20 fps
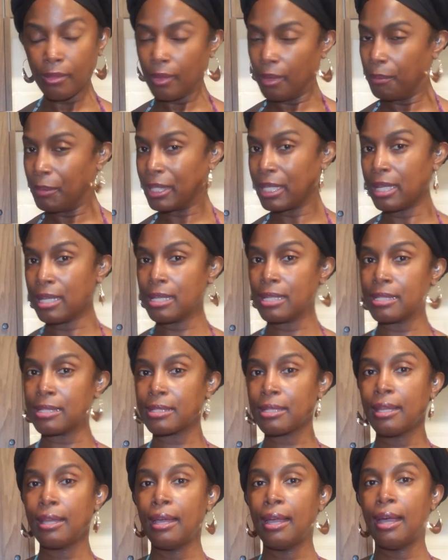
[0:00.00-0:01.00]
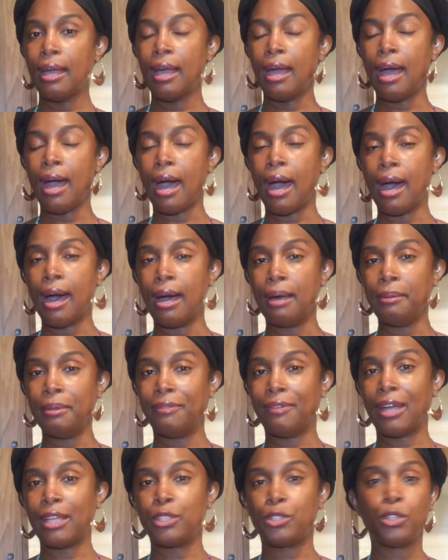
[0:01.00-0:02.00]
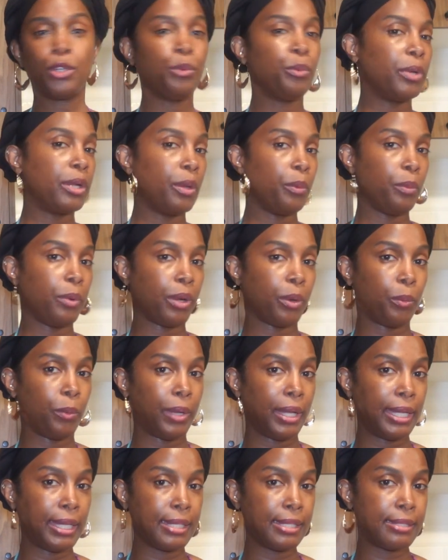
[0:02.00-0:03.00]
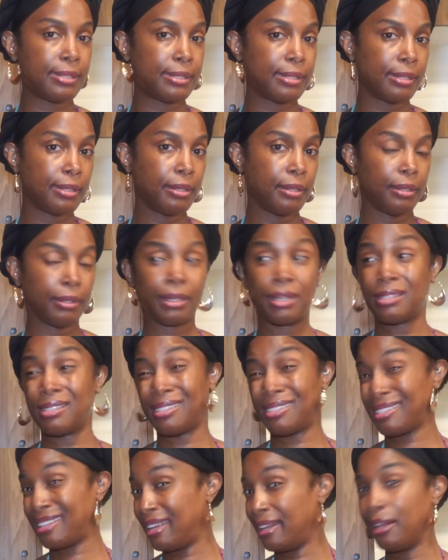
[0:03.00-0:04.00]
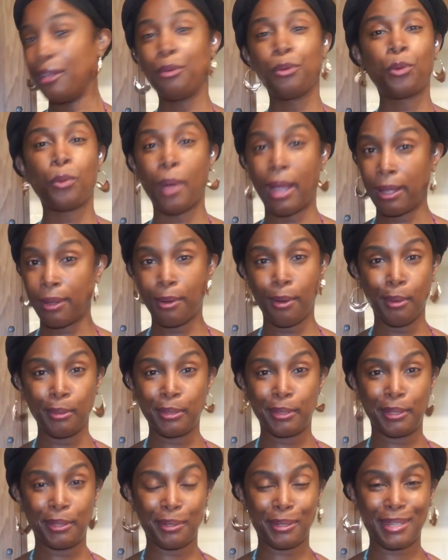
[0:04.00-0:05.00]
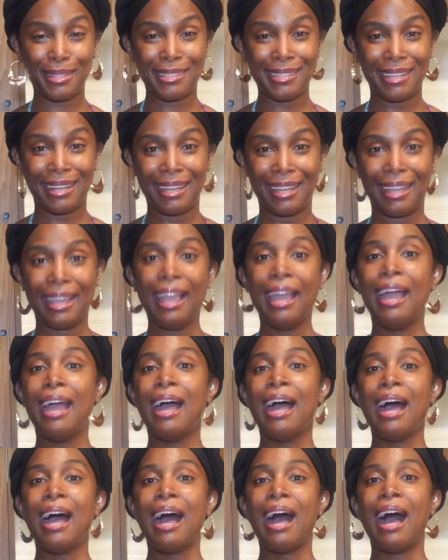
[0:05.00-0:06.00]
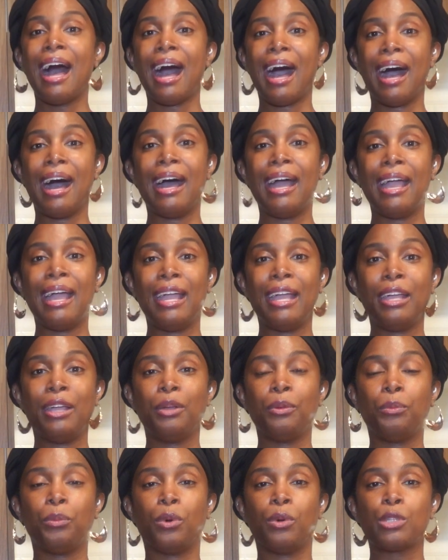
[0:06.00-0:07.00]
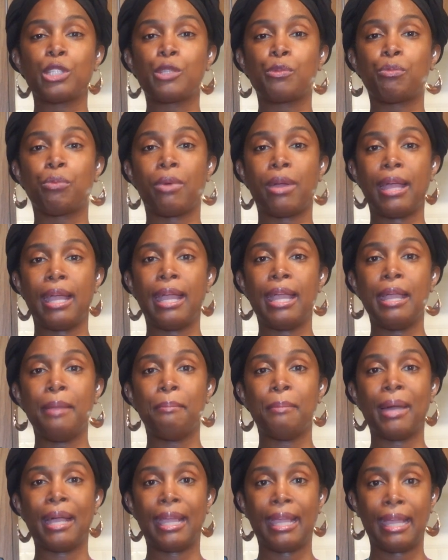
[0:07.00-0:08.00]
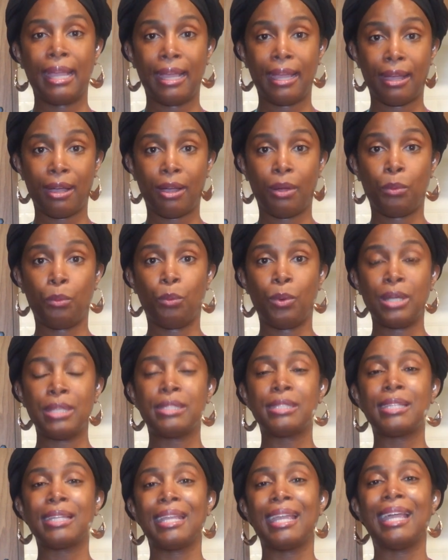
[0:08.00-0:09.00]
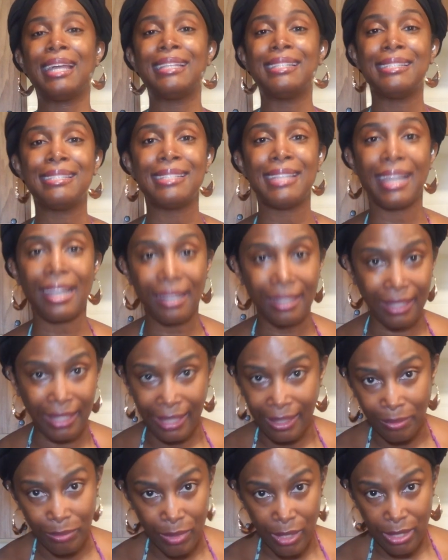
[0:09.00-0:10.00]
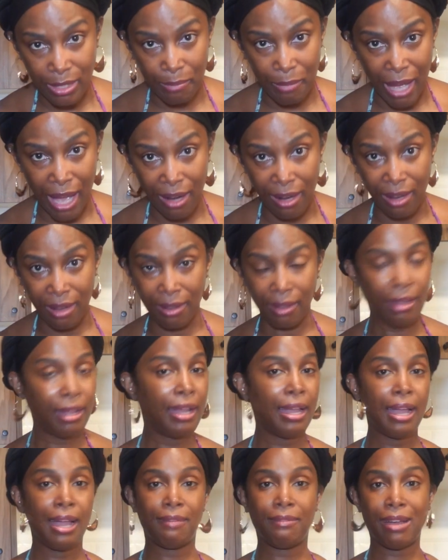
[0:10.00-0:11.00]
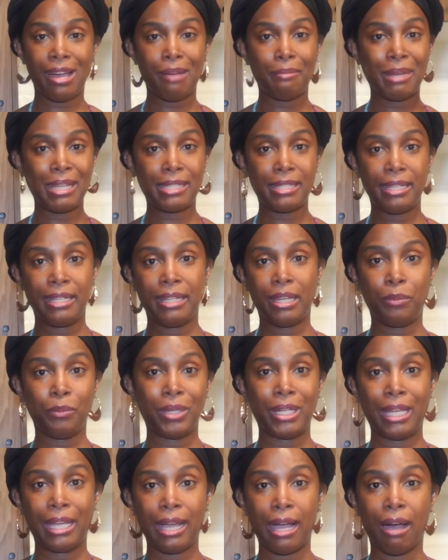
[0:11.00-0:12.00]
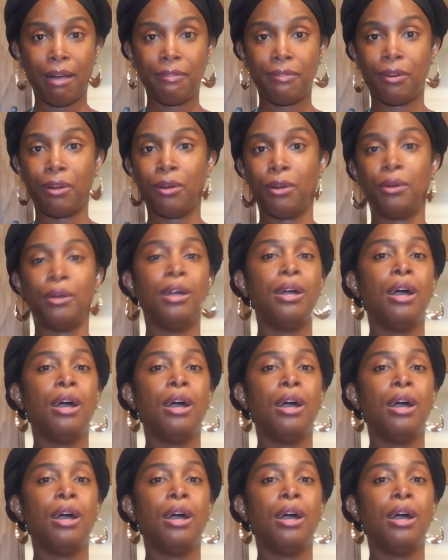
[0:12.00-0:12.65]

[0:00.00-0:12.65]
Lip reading: because if I do want to wear wigs, because it's getting quite cold in New York City, I will spray my hair once again daily. Doesn't matter if I have my teeny weeny afro